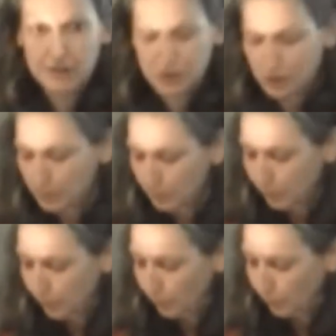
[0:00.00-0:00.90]
suitable
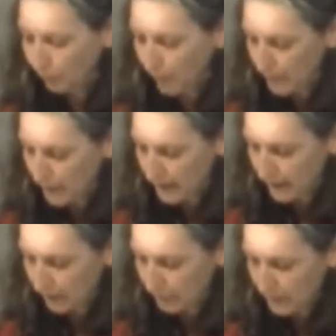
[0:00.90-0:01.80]
for rapid
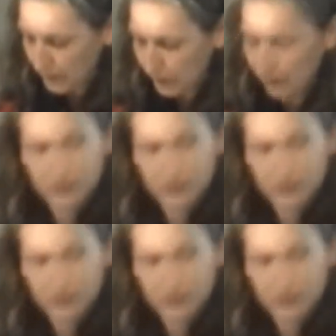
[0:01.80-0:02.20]
decomposition.